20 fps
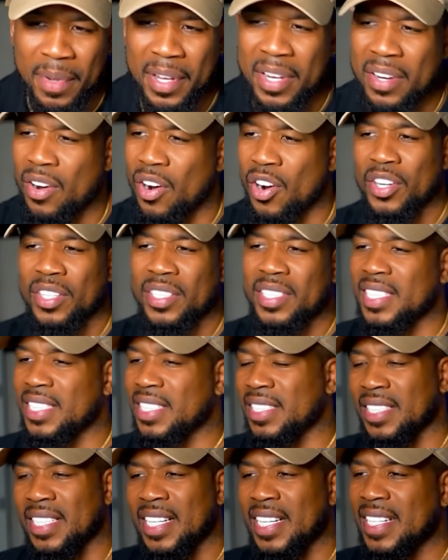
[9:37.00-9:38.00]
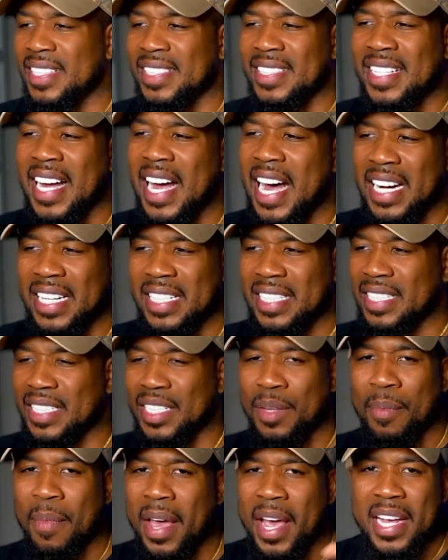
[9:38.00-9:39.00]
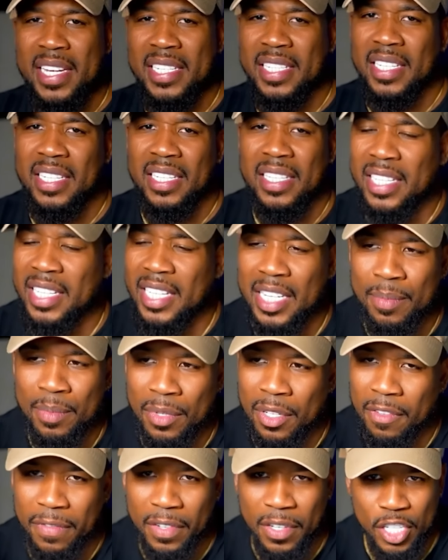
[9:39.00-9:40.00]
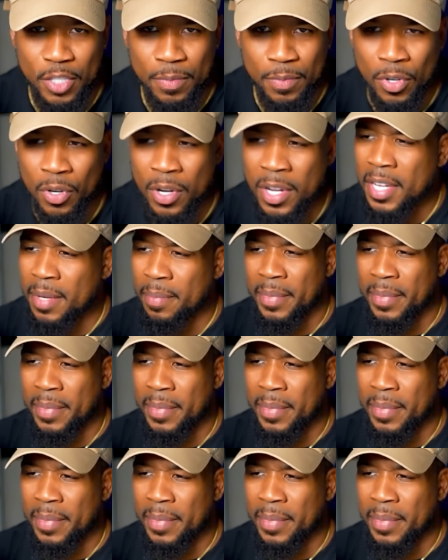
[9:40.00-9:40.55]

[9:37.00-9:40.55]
Men aren't these toxic masculinity motherfuckers no more.